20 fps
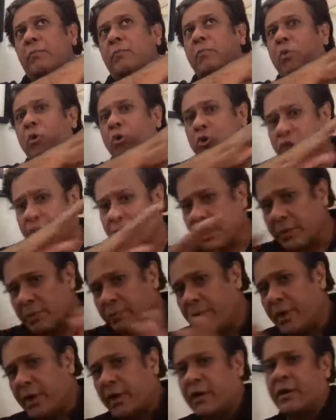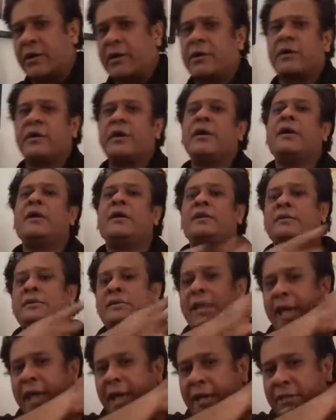motion blur
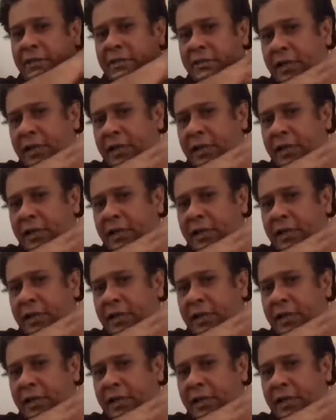takes